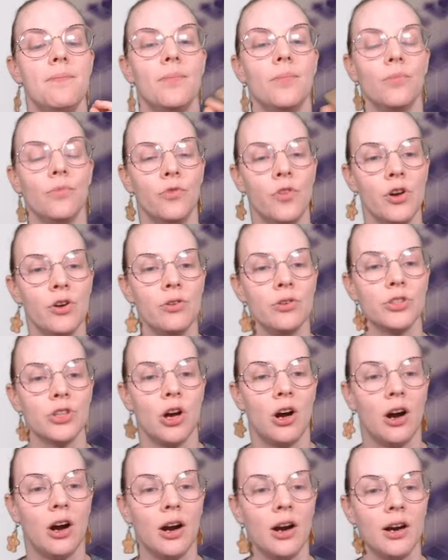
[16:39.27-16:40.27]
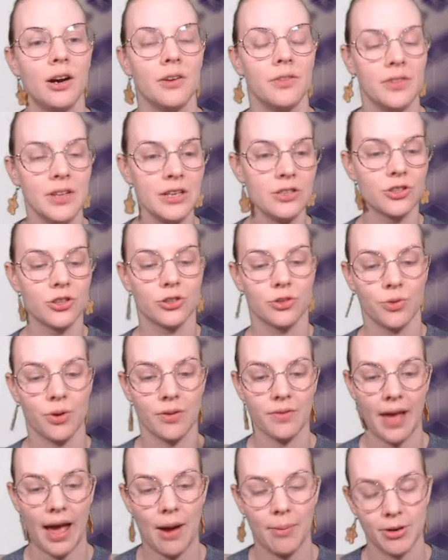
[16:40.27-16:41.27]
these are sort
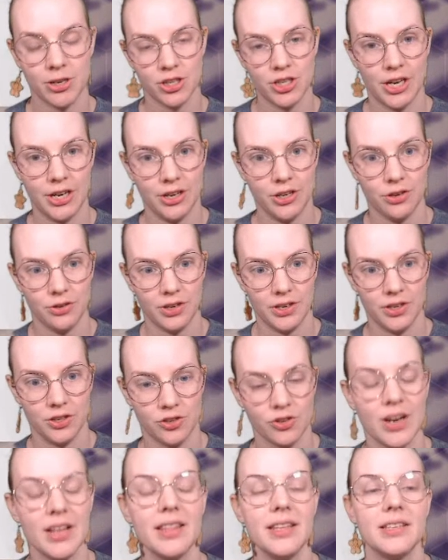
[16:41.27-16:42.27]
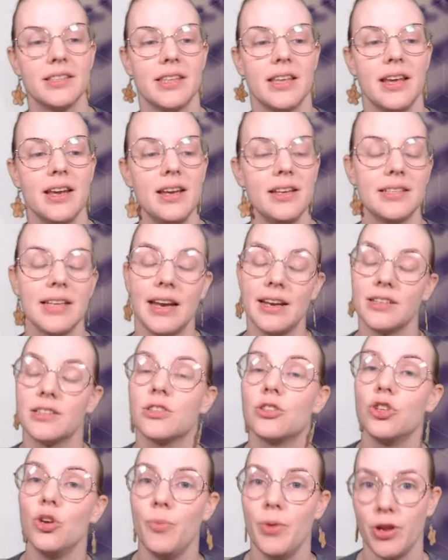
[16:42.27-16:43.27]
of how much data you need to train these things, and it's
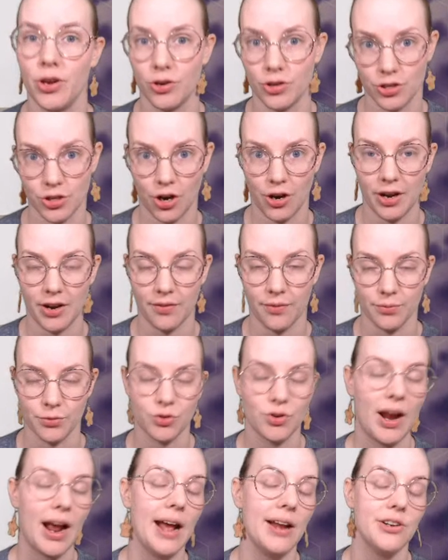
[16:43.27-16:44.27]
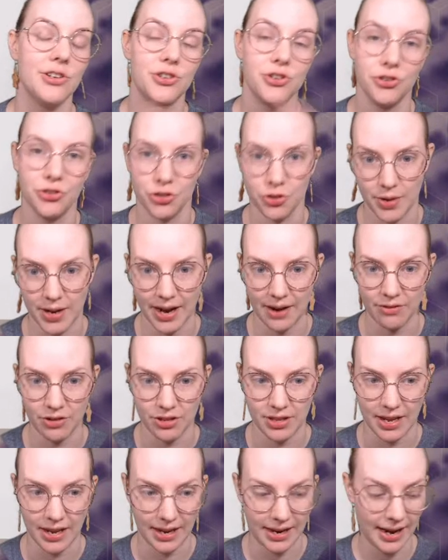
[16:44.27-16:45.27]
assuming you're starting from scratch, you're doing
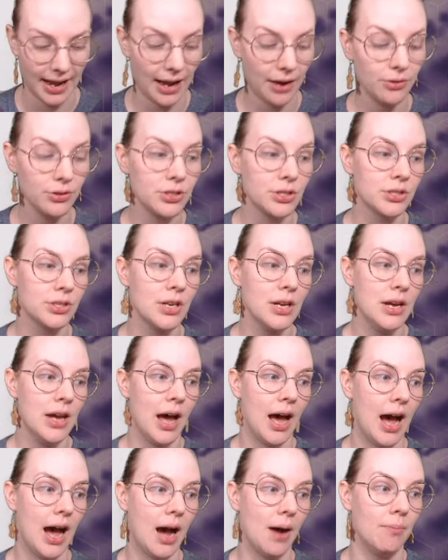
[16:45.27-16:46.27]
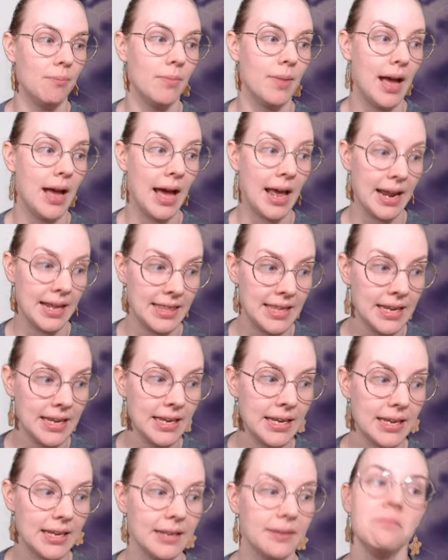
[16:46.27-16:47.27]
everything in-house. And I
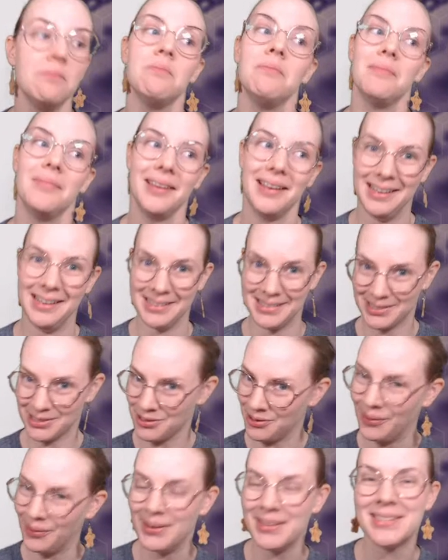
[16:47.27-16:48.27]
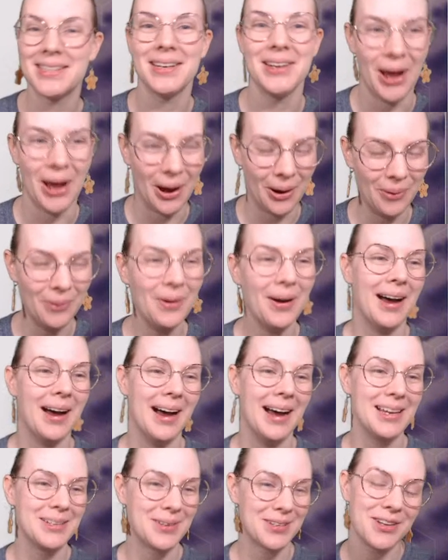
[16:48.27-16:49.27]
think it's good to know,
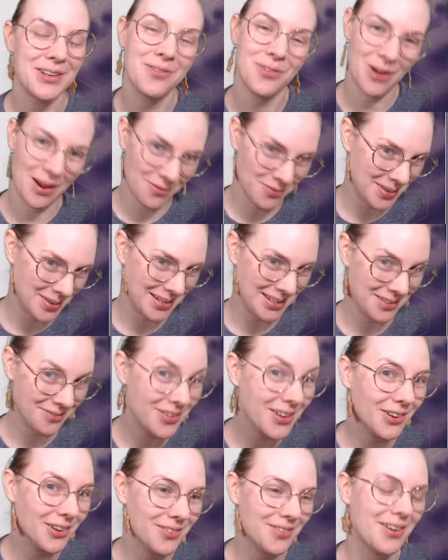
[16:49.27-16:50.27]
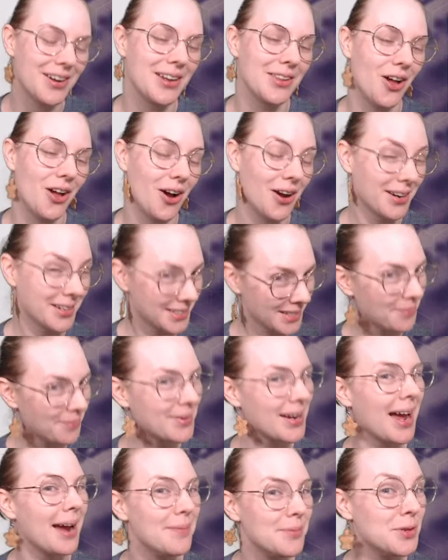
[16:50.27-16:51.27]
especially if you haven't been in the field very long,
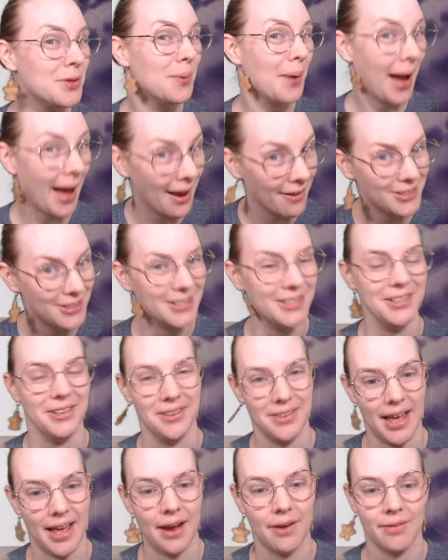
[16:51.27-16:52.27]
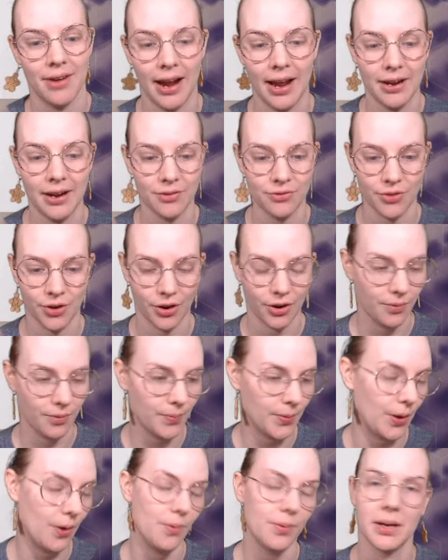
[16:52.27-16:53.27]
sometimes you have to do that, right? For,
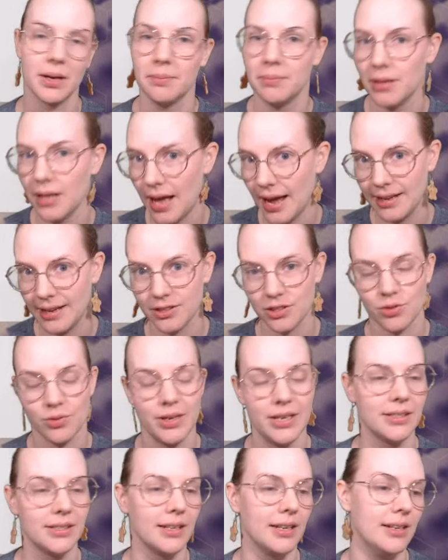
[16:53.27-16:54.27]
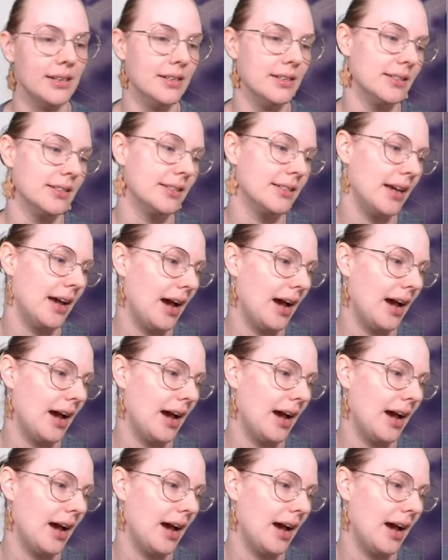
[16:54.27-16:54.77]
compliance reasons,